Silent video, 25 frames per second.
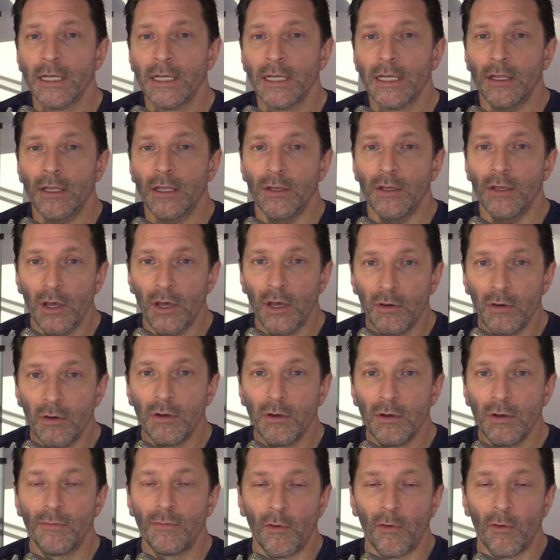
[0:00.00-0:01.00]
known
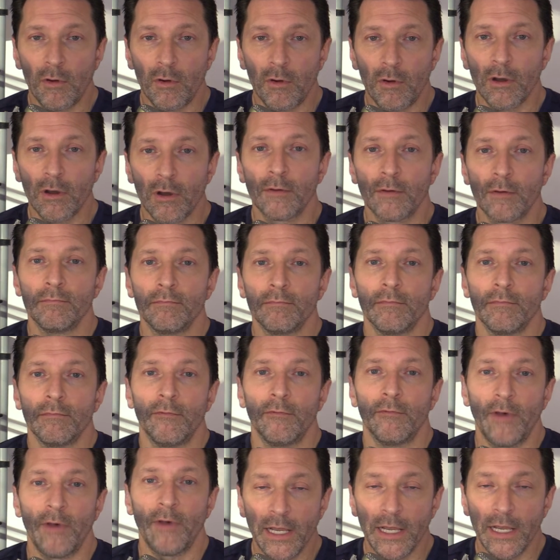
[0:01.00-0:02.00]
for
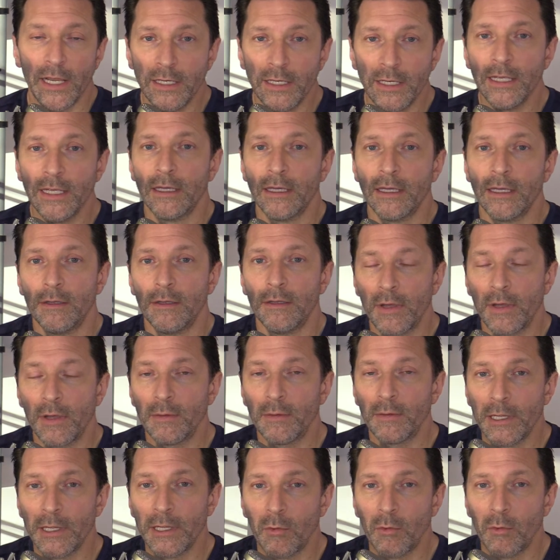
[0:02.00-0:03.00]
finding and
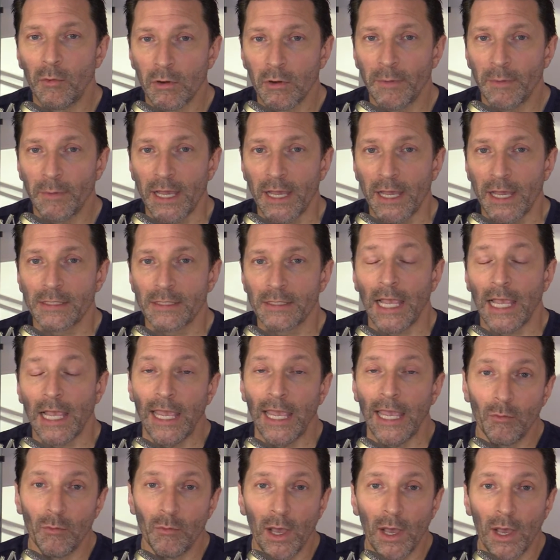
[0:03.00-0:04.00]
developing quarterbacks
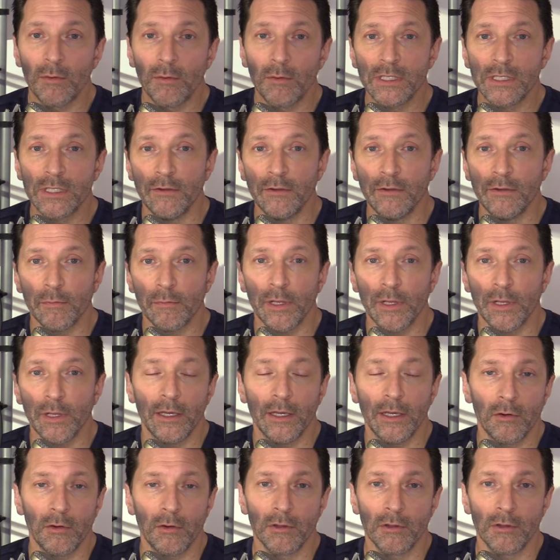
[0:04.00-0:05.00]
and wide receiver play at
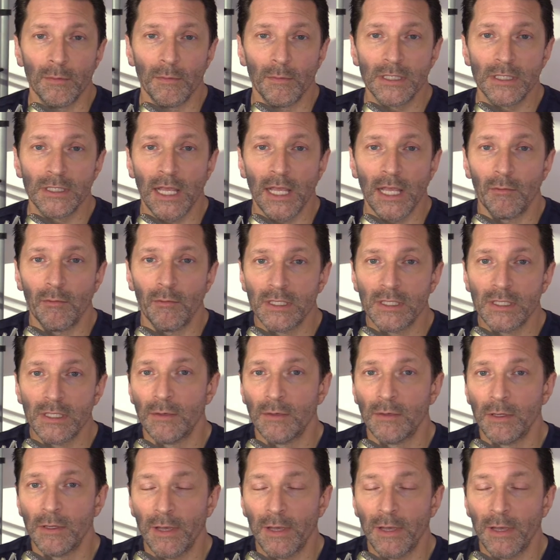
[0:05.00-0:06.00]
Oklahoma State, was some
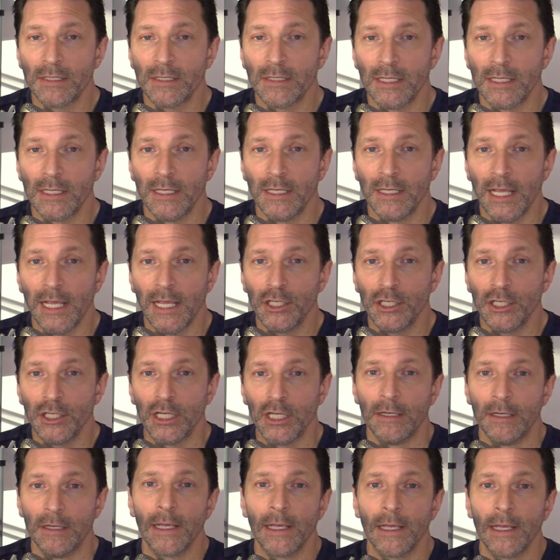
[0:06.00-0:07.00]
of the best in the
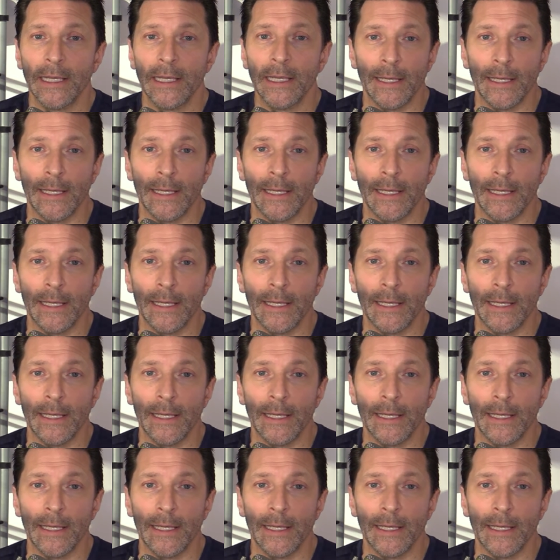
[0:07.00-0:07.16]
nation.